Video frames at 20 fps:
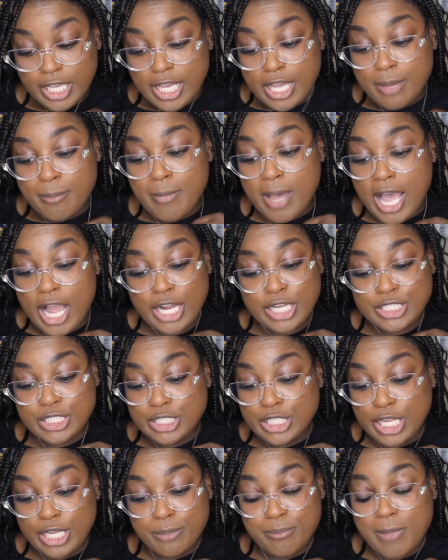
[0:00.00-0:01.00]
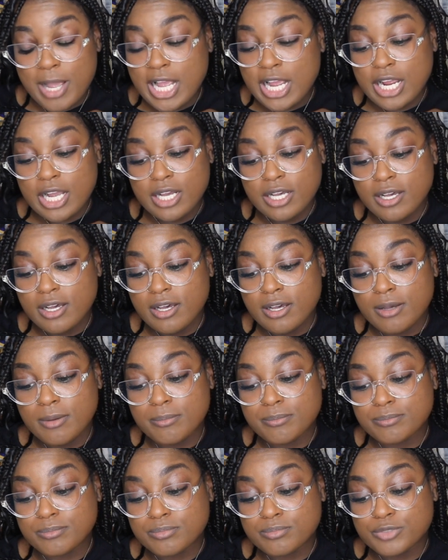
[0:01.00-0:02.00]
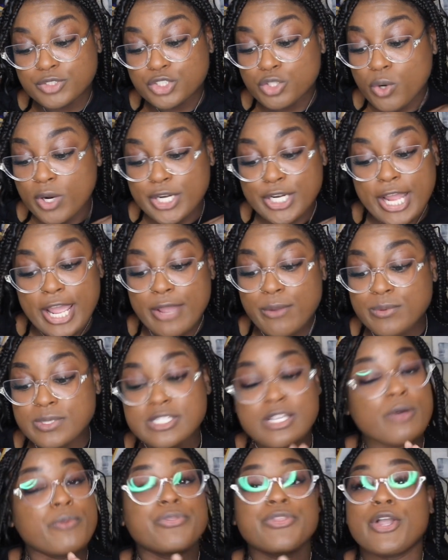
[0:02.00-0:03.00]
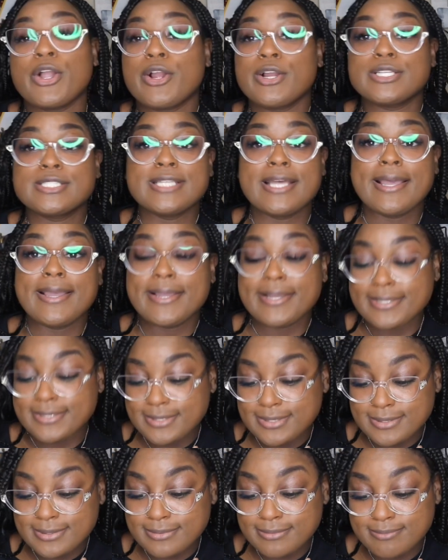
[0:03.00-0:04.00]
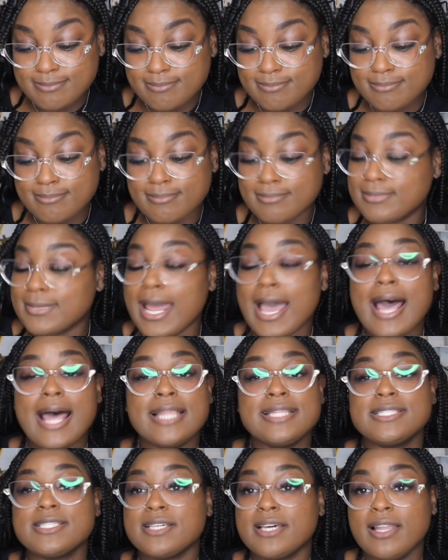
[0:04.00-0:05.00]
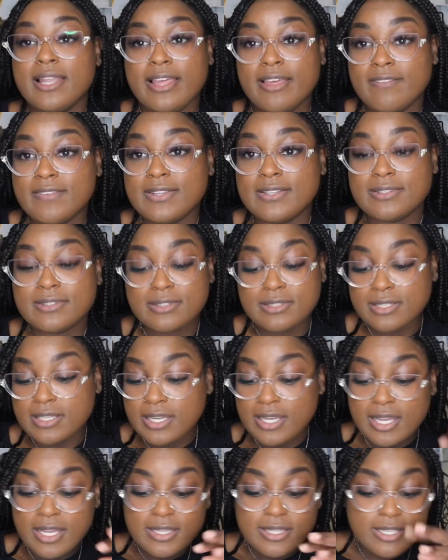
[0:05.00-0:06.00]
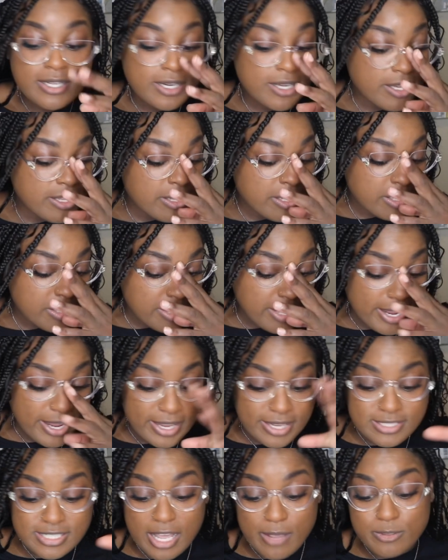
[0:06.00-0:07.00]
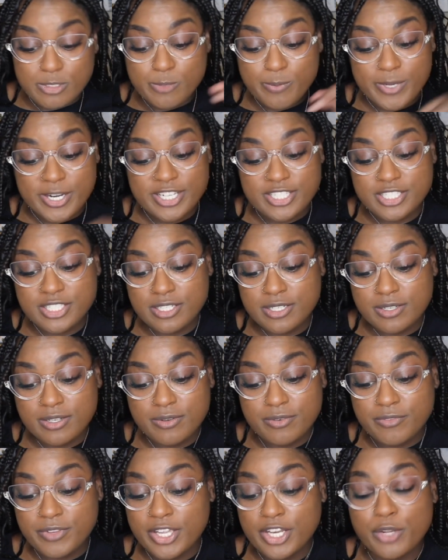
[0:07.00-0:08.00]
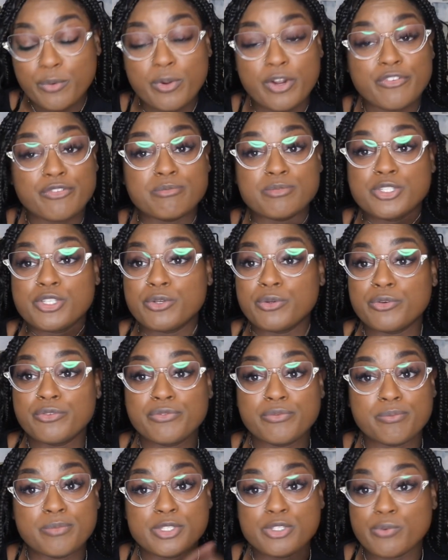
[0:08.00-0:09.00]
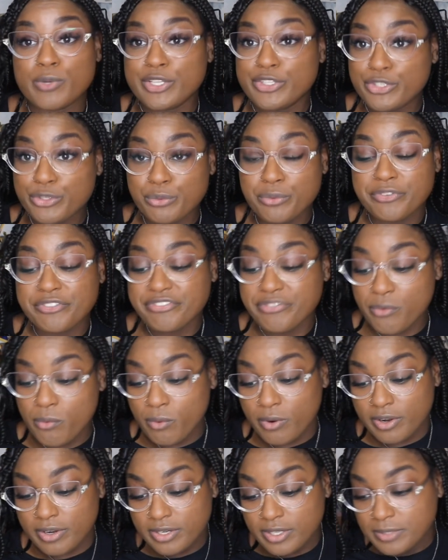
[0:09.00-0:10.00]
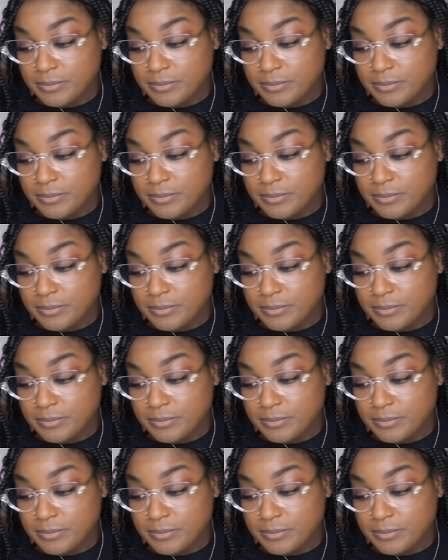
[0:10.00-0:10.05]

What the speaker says: My short day was on Thursdays, 9 to 11. Then the other days I was finishing anywhere from between 2 and 4.